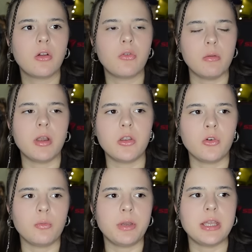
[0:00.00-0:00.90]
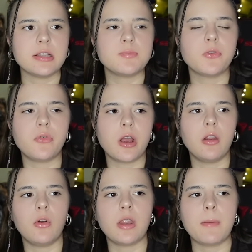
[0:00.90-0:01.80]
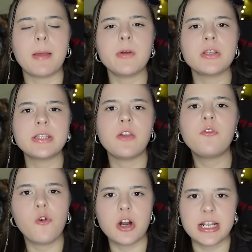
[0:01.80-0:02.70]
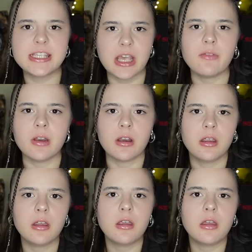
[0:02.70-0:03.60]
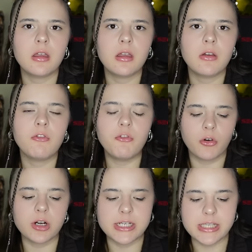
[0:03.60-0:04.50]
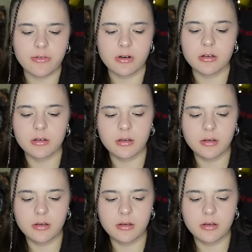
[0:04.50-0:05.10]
for my Europeans before I look it up. I'm gonna say 47. 47.